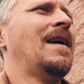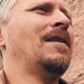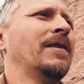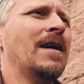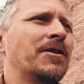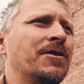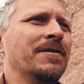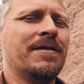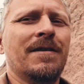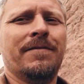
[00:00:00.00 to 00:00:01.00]

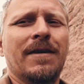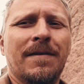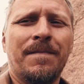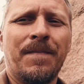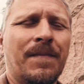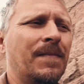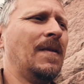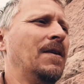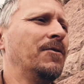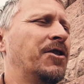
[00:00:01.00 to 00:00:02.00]
allegations of
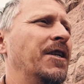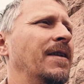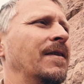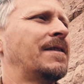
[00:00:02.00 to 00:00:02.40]
cheating